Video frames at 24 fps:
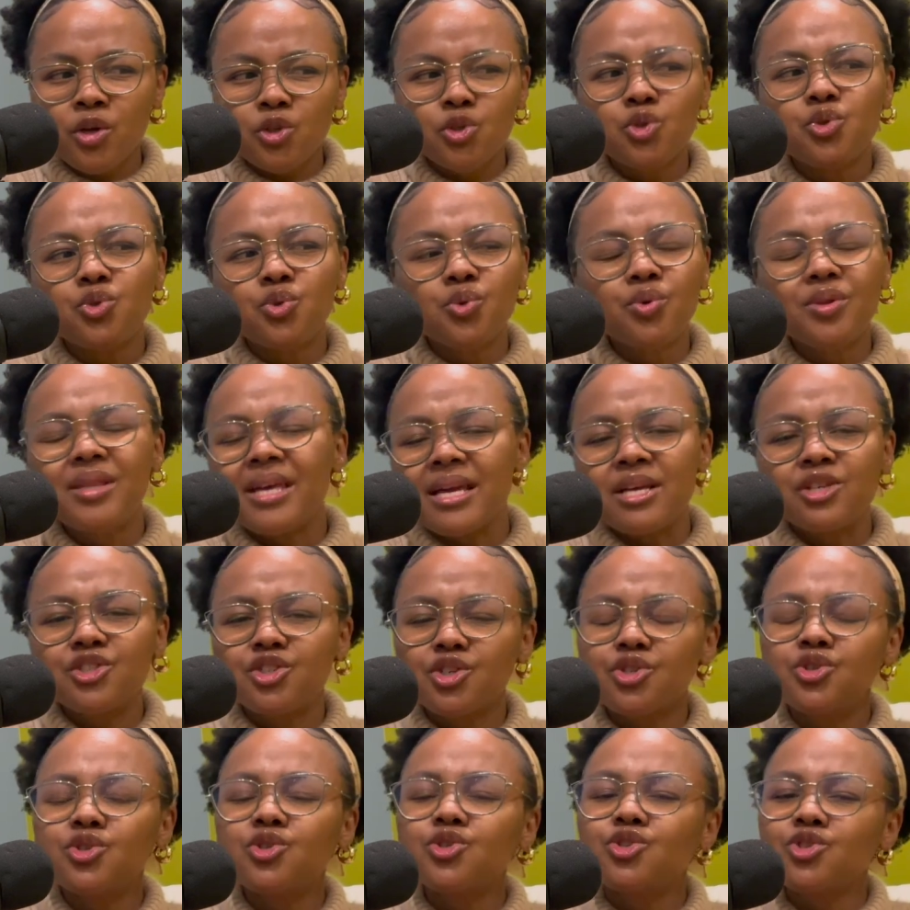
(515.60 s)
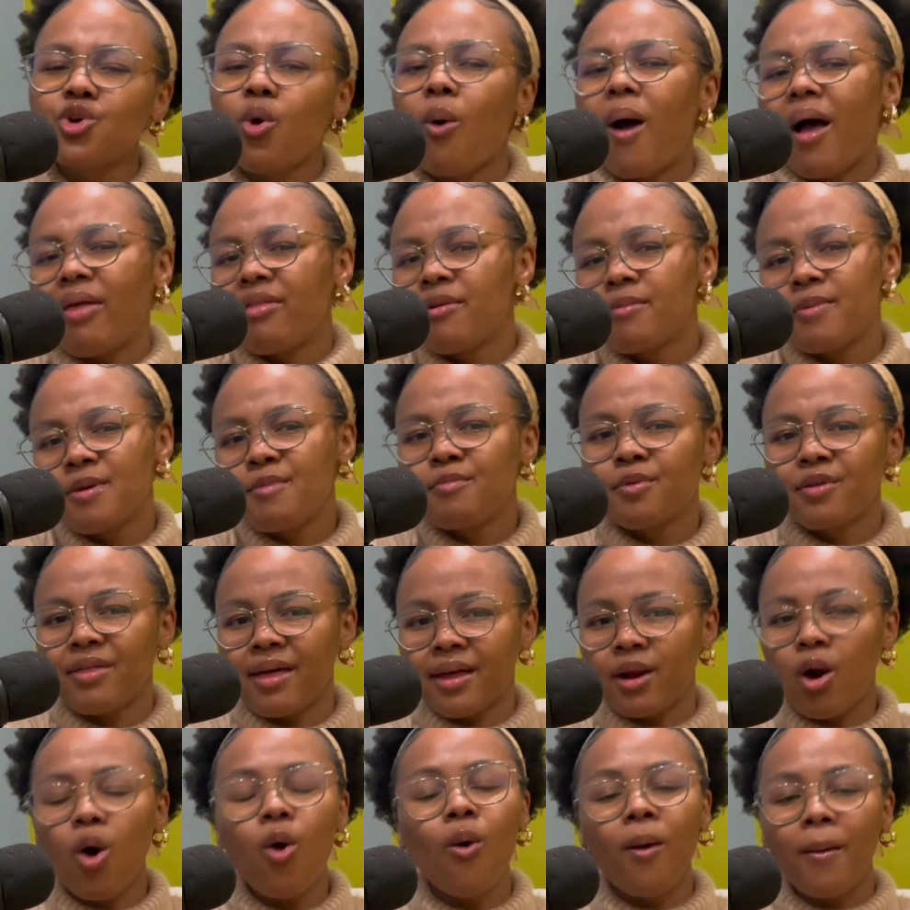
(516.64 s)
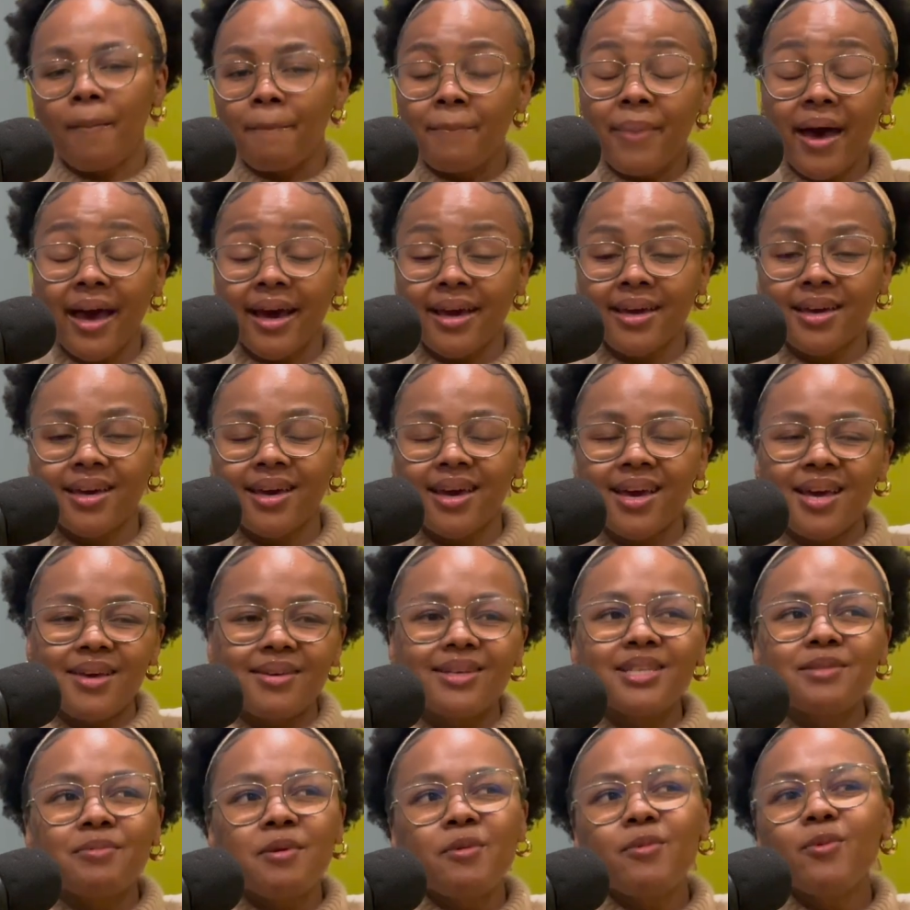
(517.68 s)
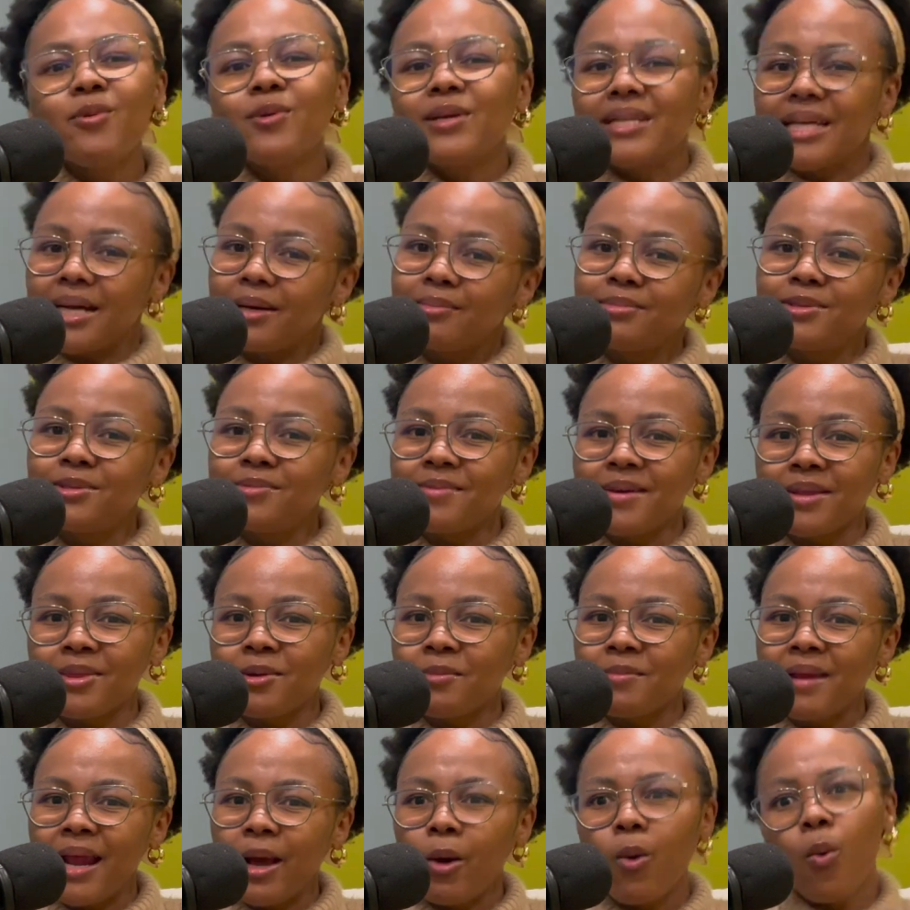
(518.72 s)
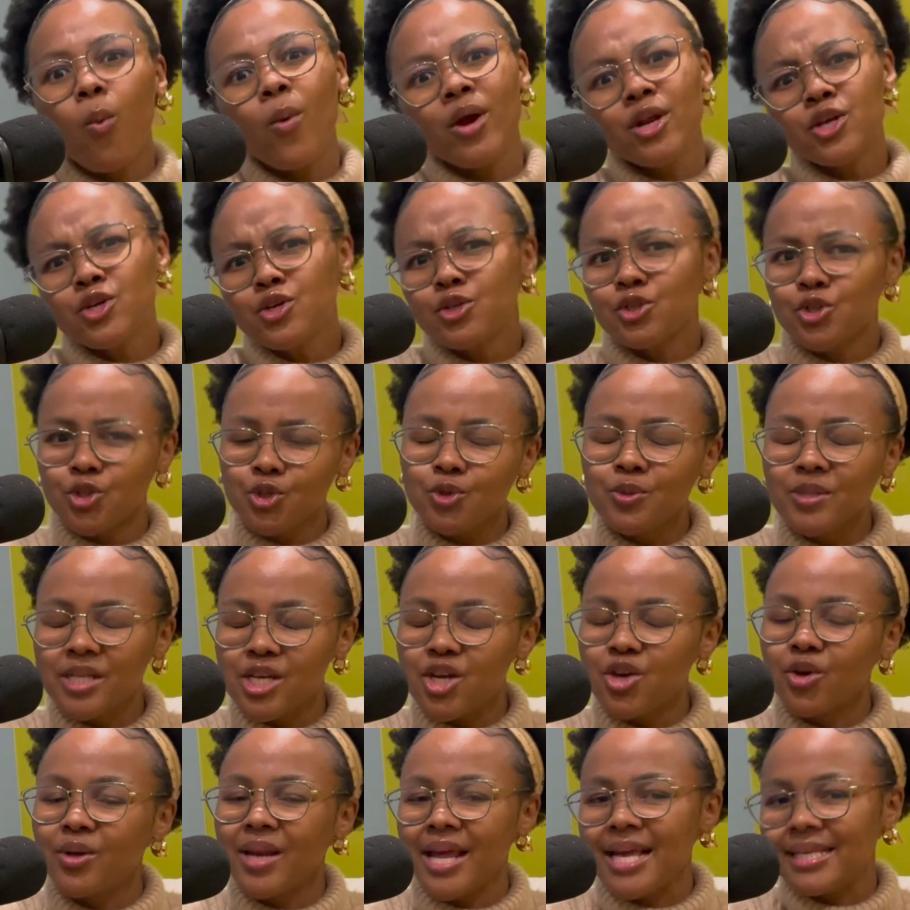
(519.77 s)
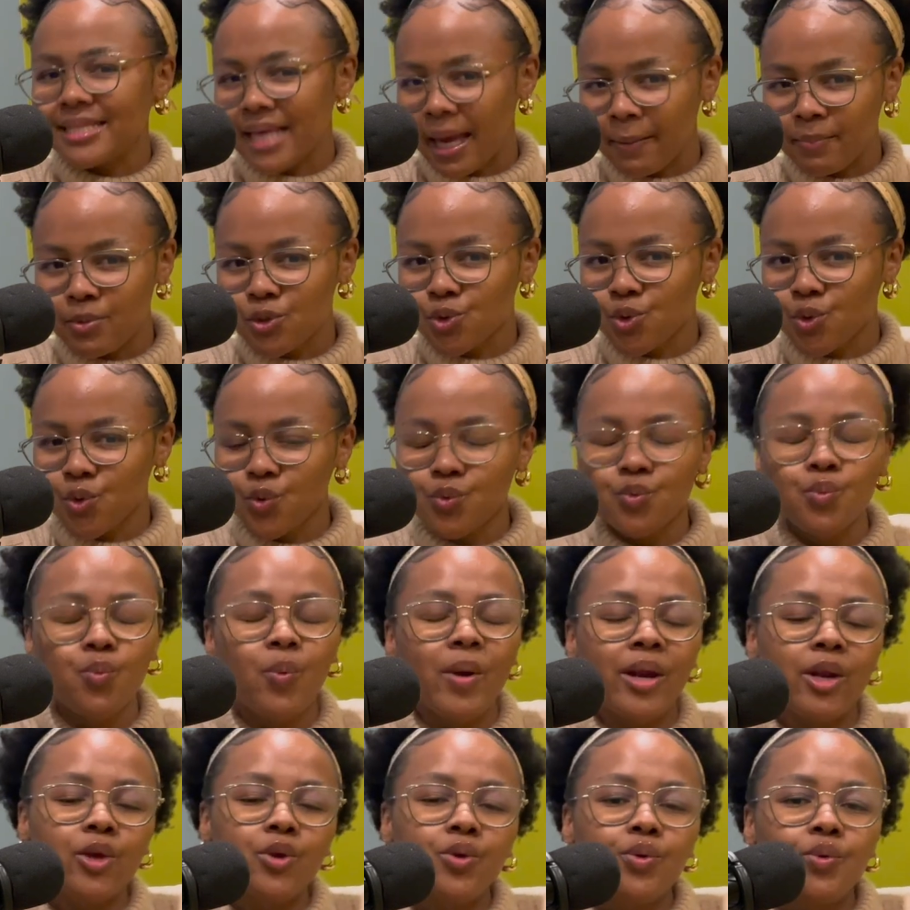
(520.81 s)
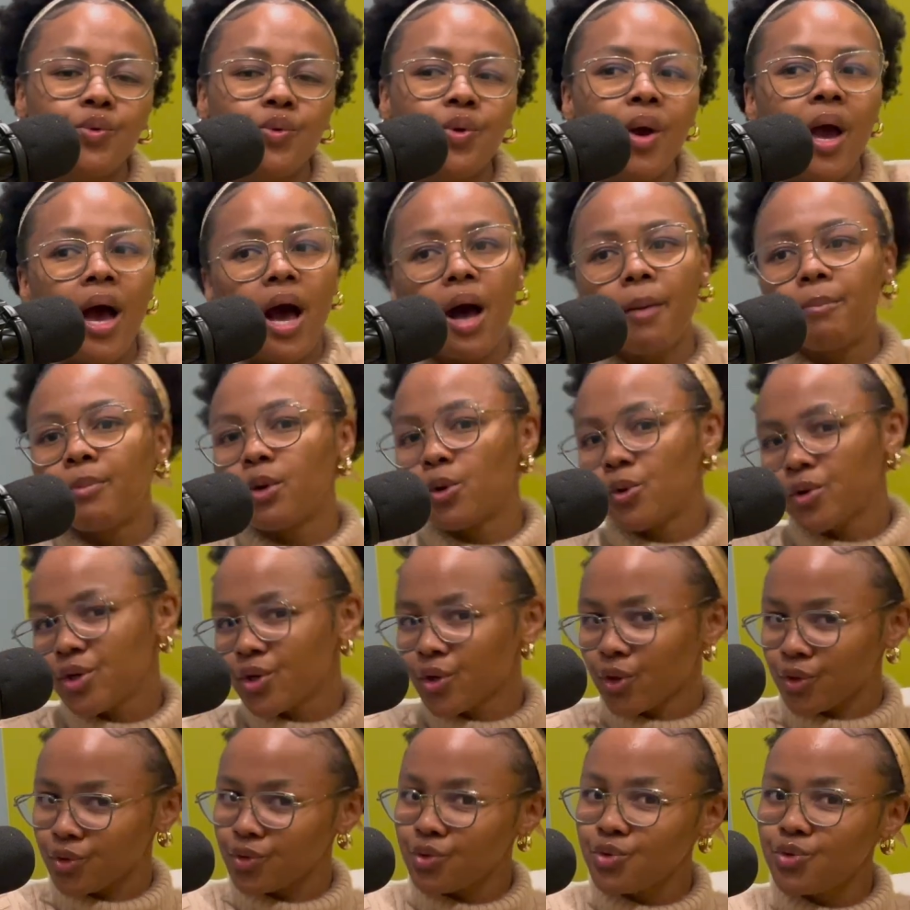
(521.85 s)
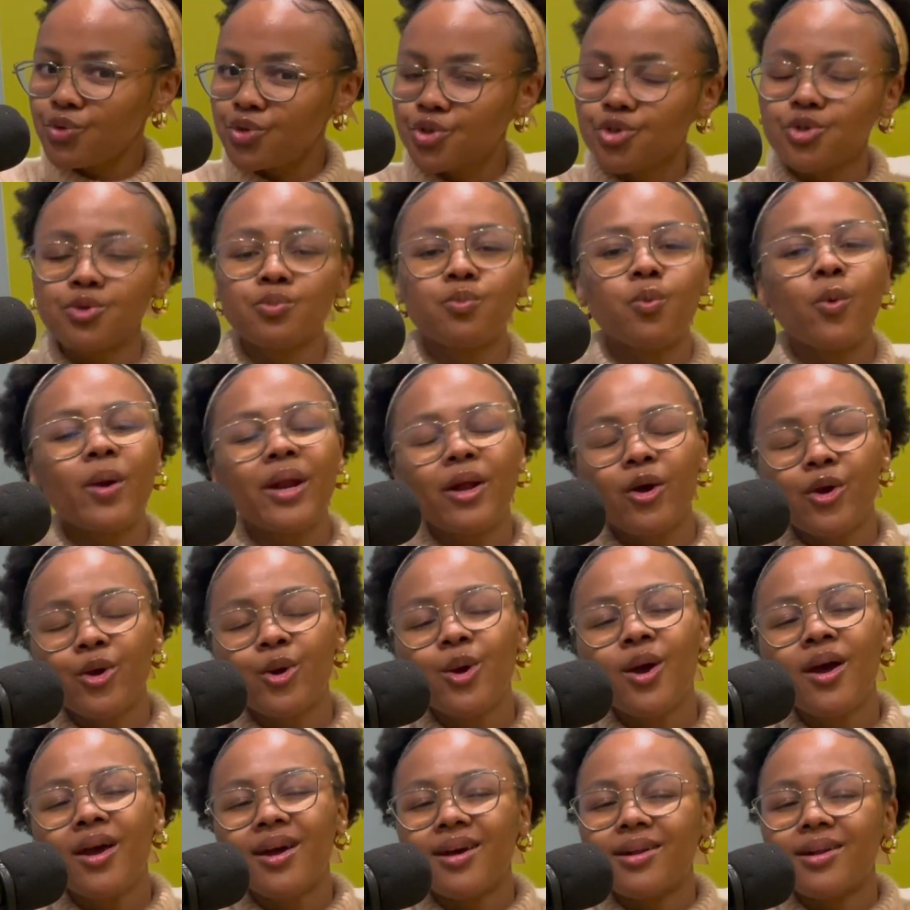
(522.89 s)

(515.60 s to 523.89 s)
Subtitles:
to do things just to show other people that, oh, I'm back. Because people would come to me and they'd be like, when are you shooting the next episode? When are you uploading on YouTube? When are you?